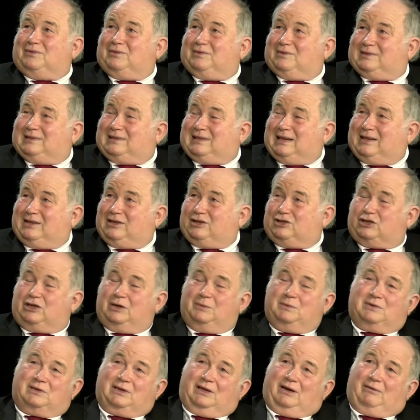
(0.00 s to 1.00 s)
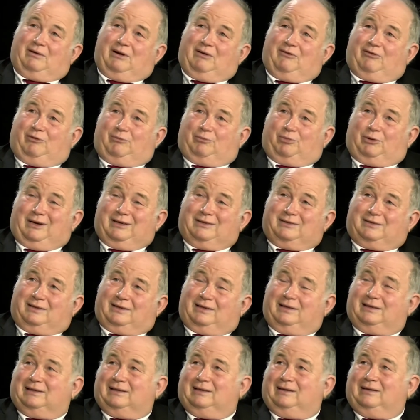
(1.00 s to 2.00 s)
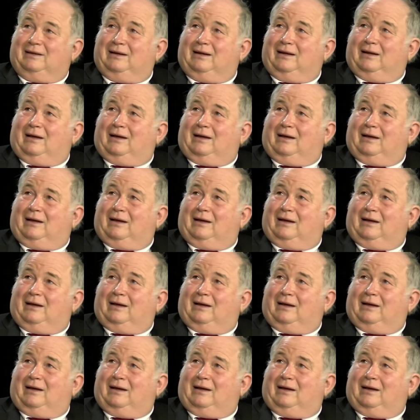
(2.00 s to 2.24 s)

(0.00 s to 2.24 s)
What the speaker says: said that she was going to run for president,